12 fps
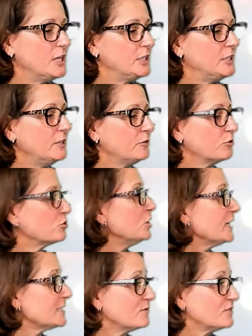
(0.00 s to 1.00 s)
There's
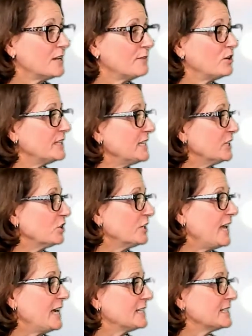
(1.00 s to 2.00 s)
lots of stuff on the
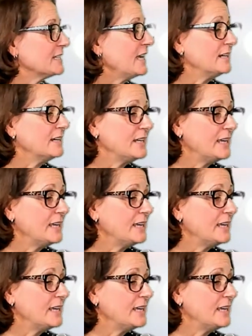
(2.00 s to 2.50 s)
internet, and